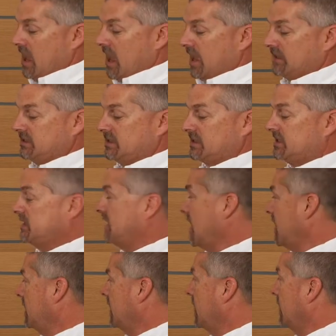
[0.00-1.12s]
as to the
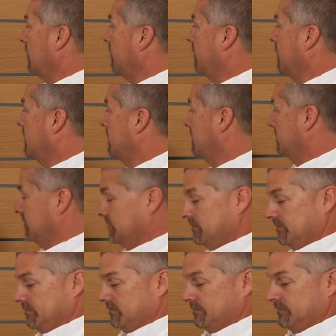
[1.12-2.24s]
state of his
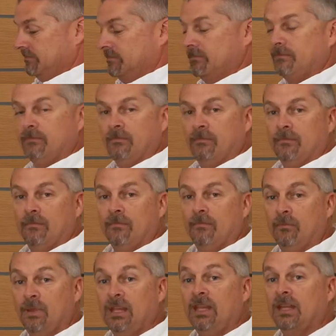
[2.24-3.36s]

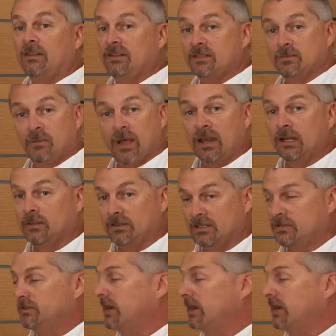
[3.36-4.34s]
being, if it's wet or if it's